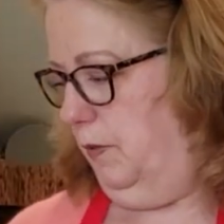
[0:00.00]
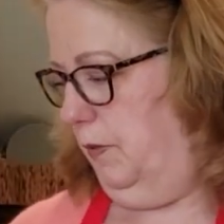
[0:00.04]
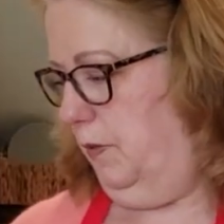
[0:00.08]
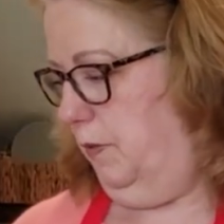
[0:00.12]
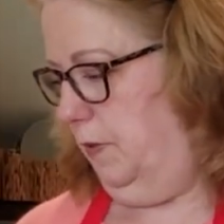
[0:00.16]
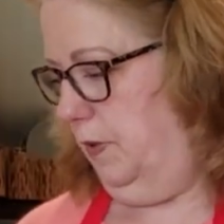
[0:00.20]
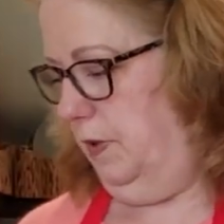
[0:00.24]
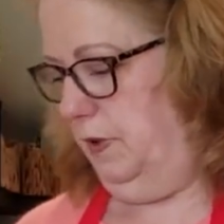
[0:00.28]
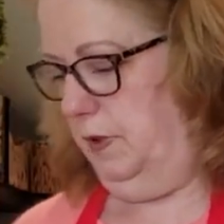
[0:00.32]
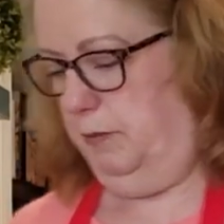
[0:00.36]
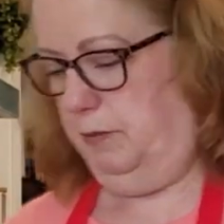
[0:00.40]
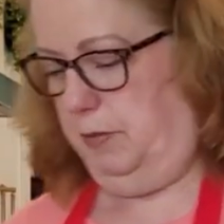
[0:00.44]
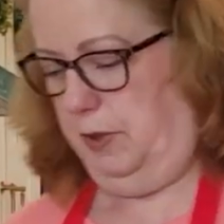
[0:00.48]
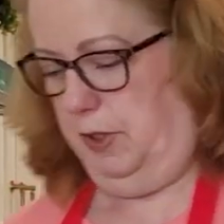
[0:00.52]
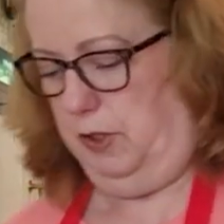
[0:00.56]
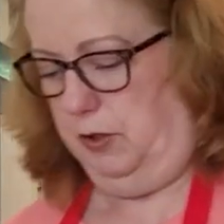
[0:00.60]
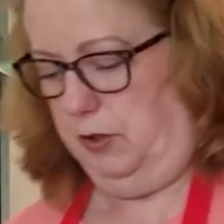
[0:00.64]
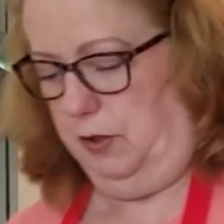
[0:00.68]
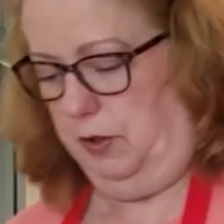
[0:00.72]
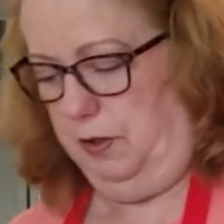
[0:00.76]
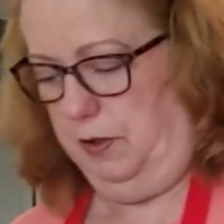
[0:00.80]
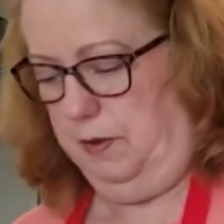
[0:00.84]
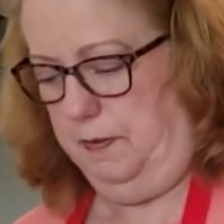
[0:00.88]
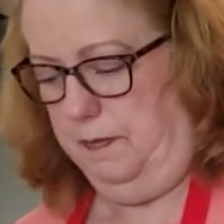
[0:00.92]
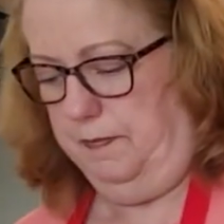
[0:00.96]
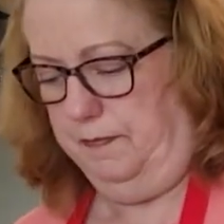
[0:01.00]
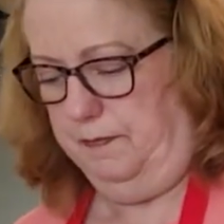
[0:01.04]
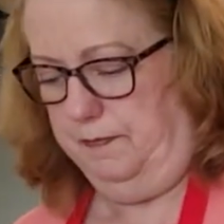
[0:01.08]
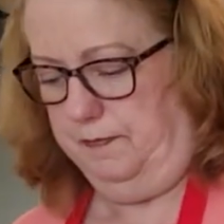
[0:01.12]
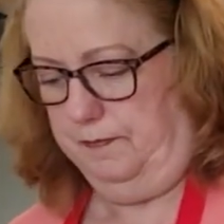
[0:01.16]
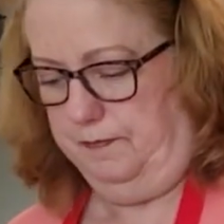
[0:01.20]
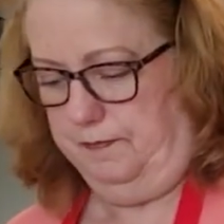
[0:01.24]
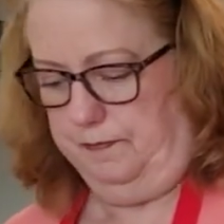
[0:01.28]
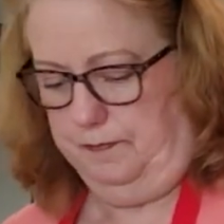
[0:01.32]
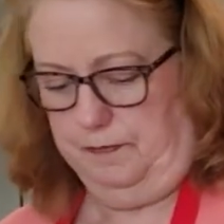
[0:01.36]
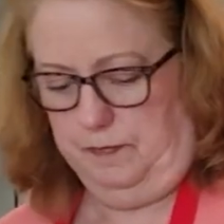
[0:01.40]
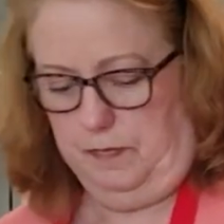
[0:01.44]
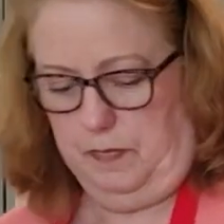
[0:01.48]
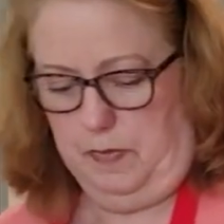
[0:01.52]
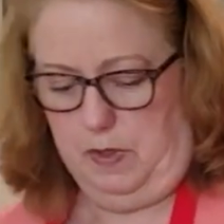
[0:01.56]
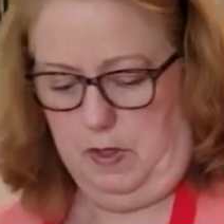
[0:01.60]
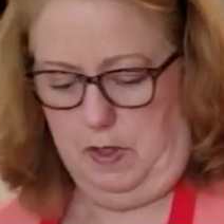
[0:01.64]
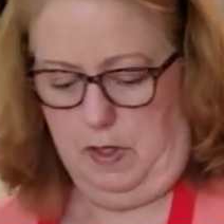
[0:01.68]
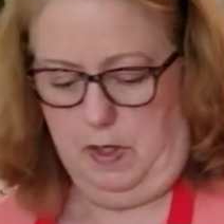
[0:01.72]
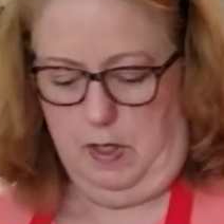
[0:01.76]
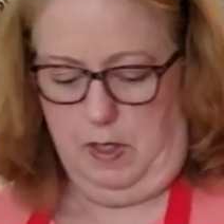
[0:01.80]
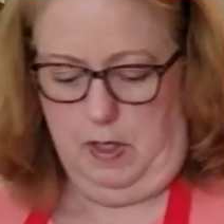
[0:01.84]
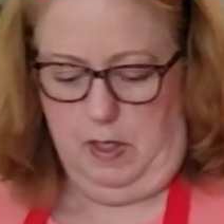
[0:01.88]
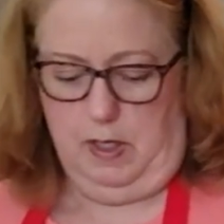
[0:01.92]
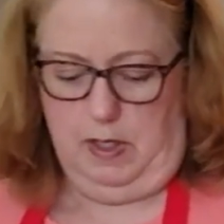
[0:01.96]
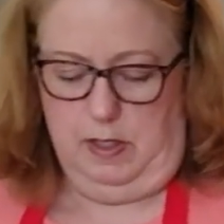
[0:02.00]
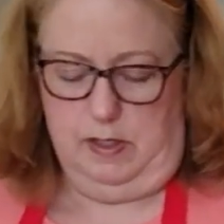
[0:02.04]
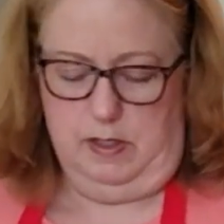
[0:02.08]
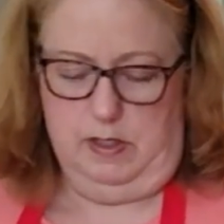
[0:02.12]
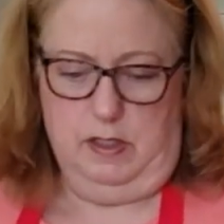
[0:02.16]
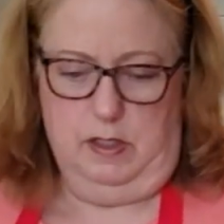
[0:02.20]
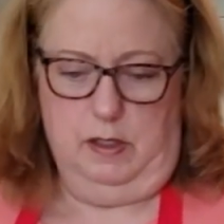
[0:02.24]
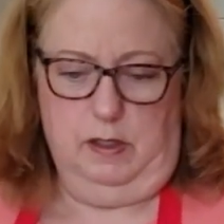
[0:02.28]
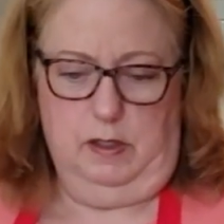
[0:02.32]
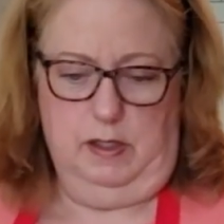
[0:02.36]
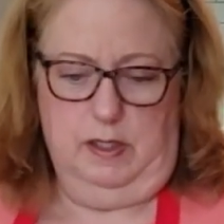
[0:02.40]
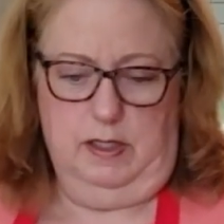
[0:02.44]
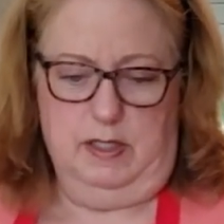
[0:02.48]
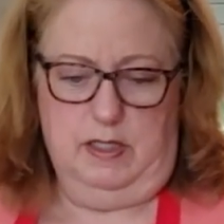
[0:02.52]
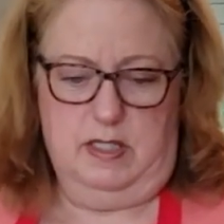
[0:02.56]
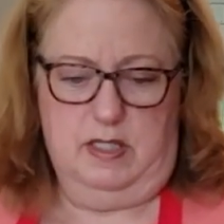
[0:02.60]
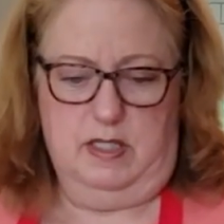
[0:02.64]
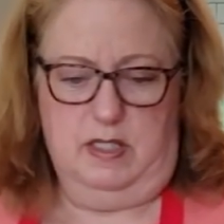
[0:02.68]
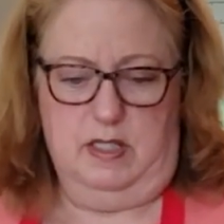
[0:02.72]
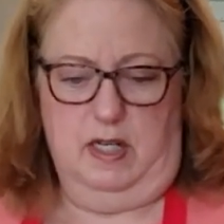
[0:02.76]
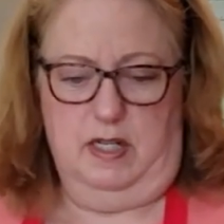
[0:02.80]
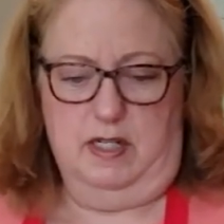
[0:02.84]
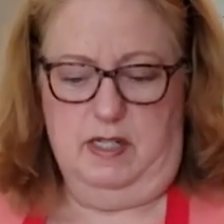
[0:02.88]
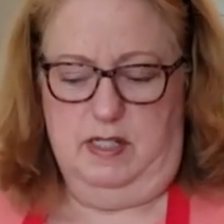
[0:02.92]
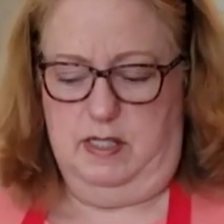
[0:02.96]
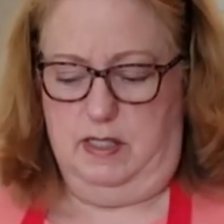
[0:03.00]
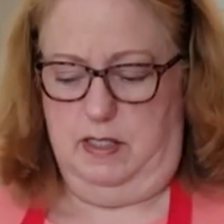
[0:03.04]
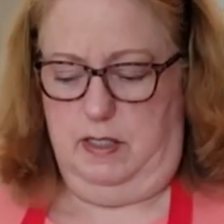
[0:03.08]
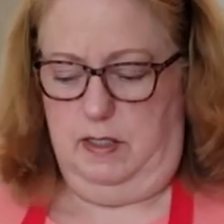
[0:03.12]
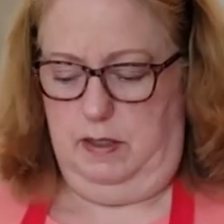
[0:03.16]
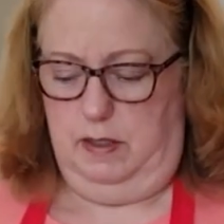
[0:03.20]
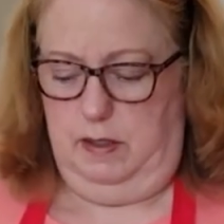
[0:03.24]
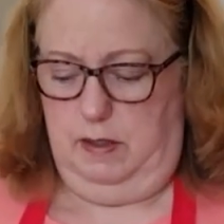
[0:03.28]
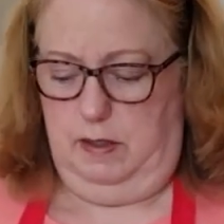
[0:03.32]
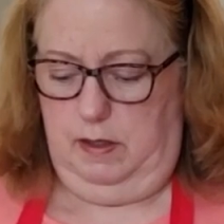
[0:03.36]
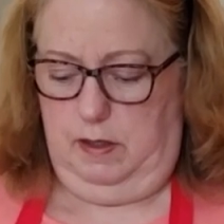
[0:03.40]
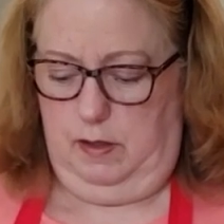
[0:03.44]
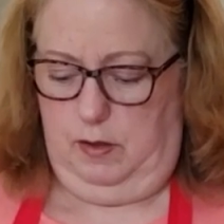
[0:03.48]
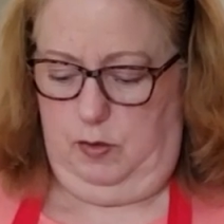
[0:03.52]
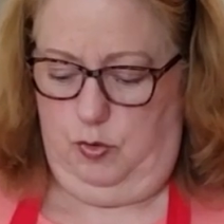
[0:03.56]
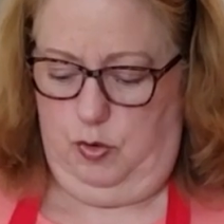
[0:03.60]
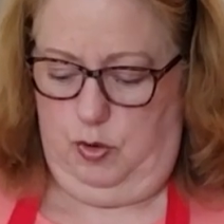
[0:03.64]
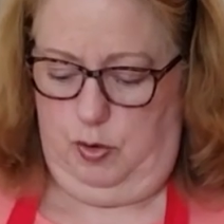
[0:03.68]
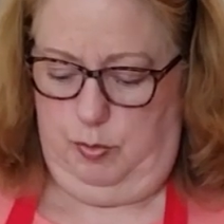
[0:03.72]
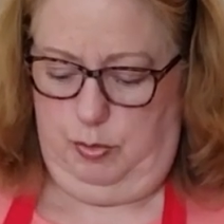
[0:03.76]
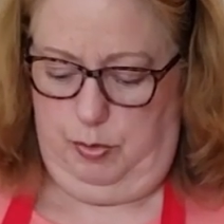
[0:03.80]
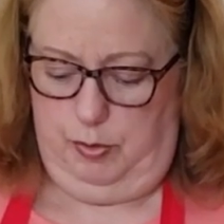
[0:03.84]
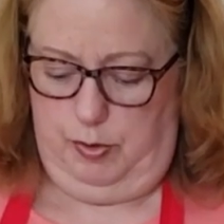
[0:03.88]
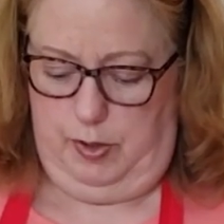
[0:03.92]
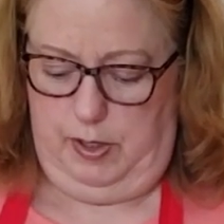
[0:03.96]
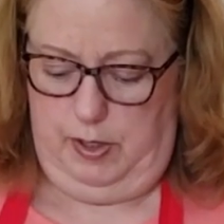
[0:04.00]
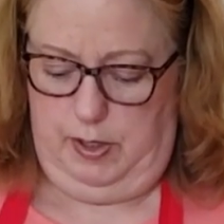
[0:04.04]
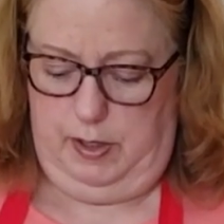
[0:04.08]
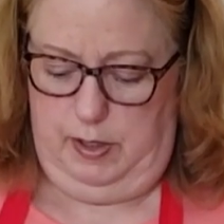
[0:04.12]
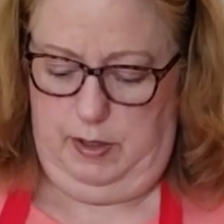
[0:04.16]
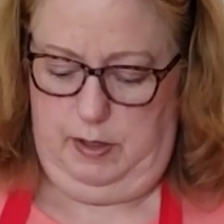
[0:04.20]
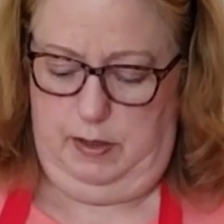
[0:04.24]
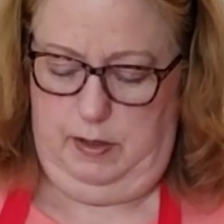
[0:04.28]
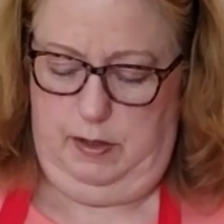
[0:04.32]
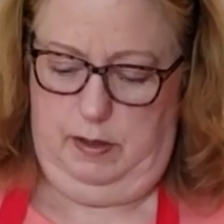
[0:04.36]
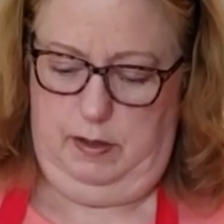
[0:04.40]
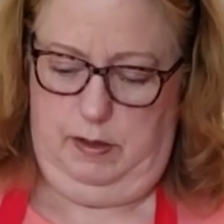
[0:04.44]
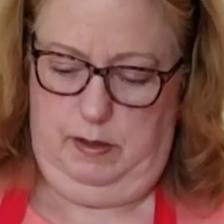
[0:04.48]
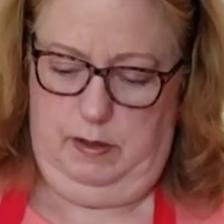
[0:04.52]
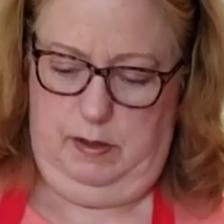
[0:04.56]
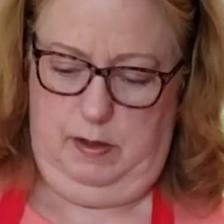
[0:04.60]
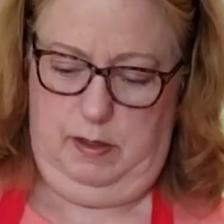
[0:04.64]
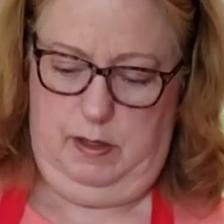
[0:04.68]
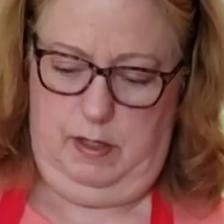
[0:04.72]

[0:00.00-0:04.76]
with a beater until it's nice and incorporated and